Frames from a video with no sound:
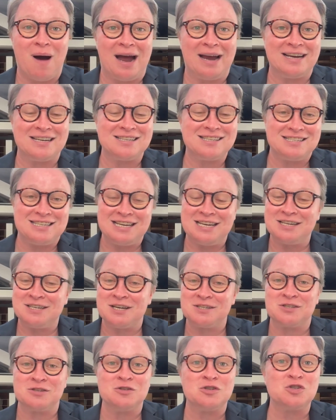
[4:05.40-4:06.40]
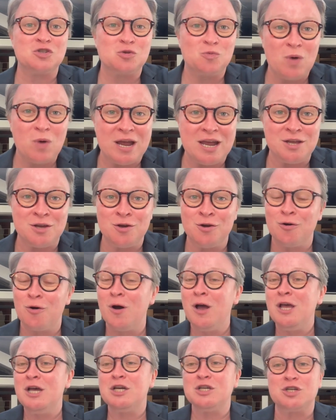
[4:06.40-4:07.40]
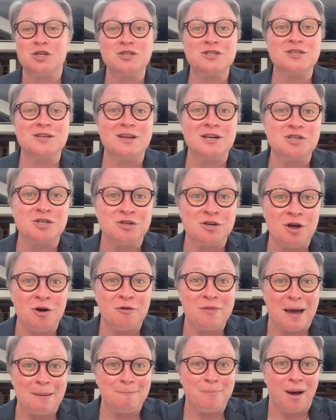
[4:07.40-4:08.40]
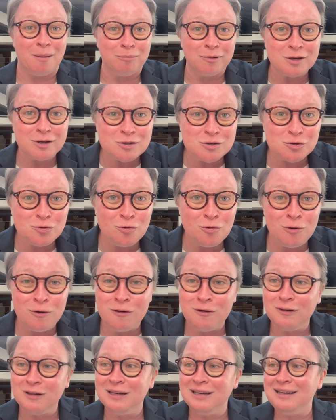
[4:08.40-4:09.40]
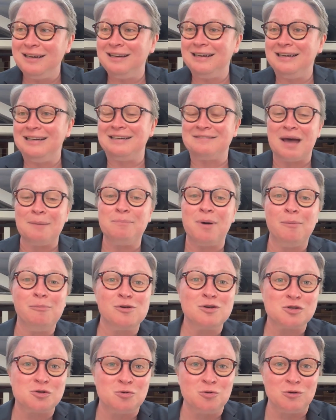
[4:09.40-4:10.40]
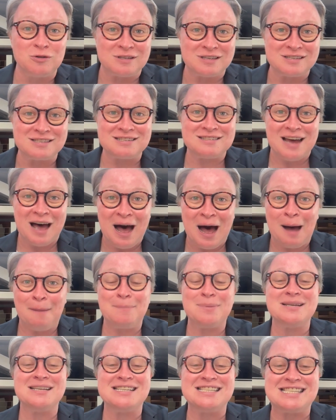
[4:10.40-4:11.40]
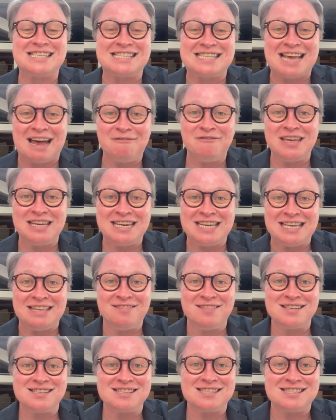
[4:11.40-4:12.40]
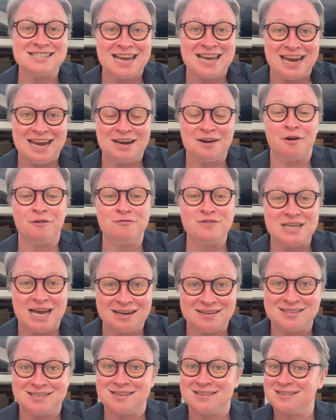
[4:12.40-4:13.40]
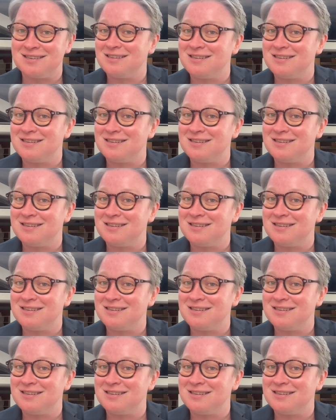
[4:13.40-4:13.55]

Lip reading: ISD doesn't sway you, just to let you know, that public school is top 7 in the state of Texas.